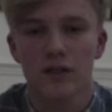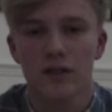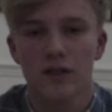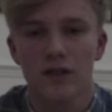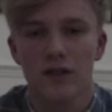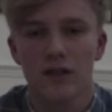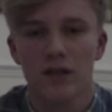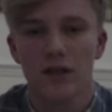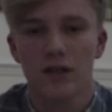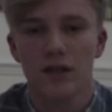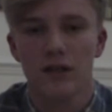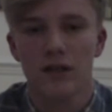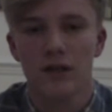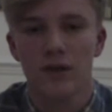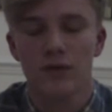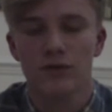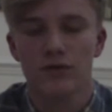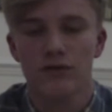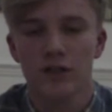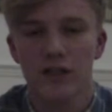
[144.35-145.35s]

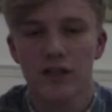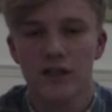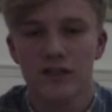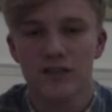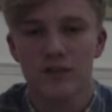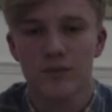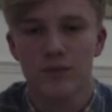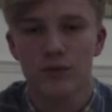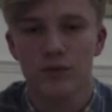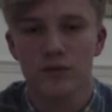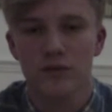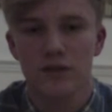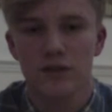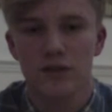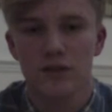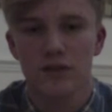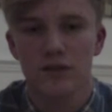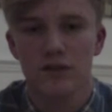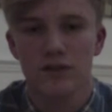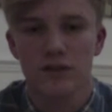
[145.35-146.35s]
That was really simple to
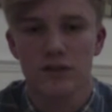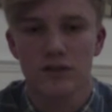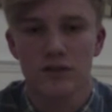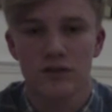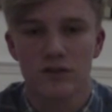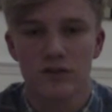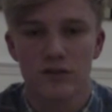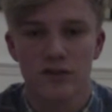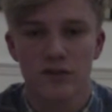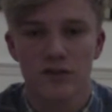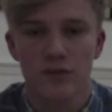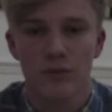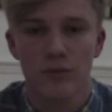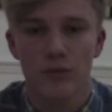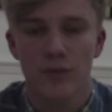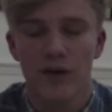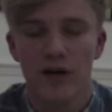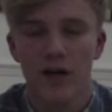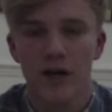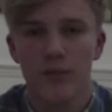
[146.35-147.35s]
use. It's just a simple
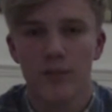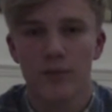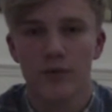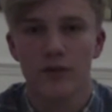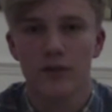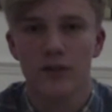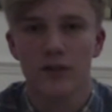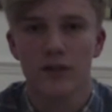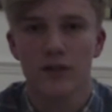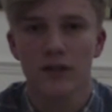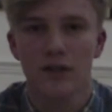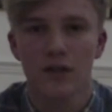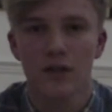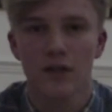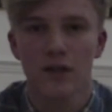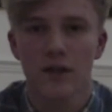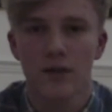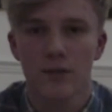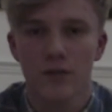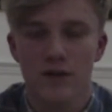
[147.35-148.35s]
PowerPoint
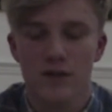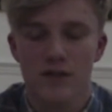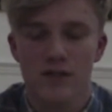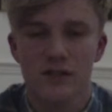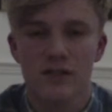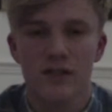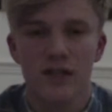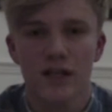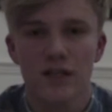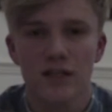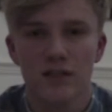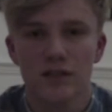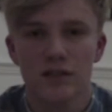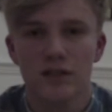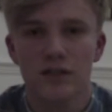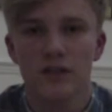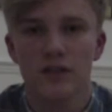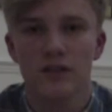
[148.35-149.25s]
presentation.